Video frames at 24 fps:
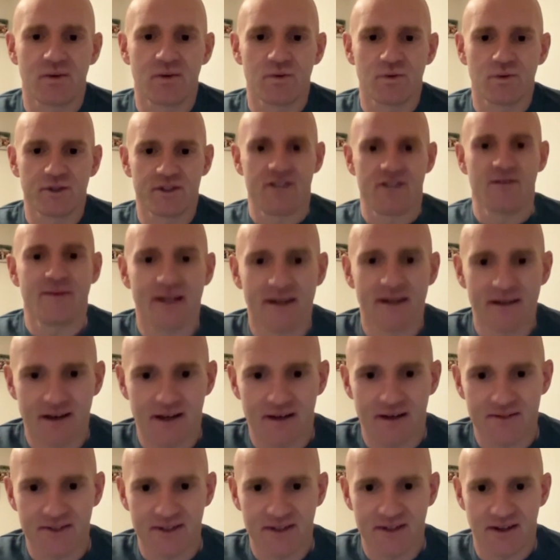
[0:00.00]
what do you mean I
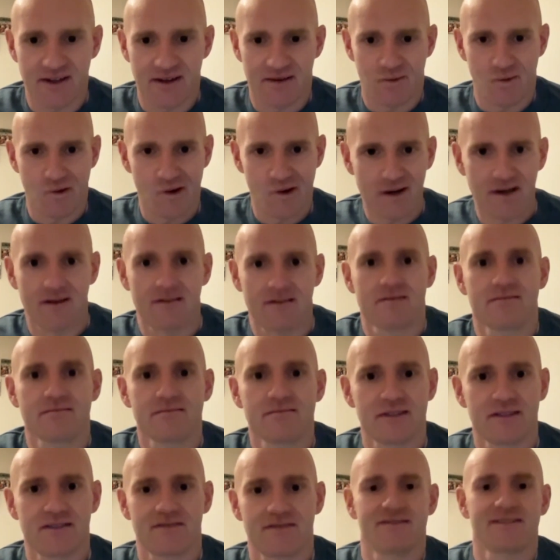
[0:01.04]
have to like work?
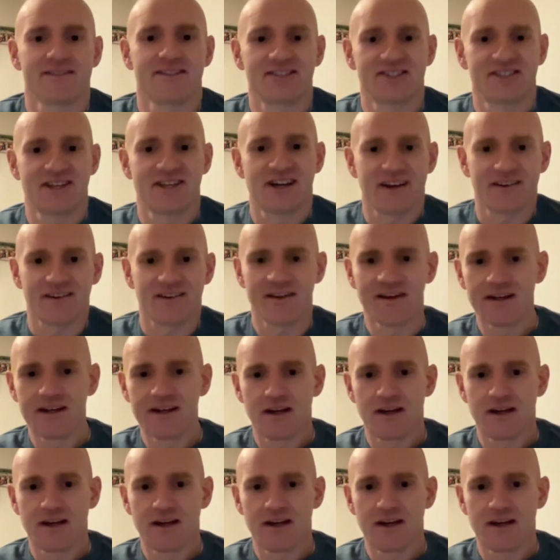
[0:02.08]
It's not.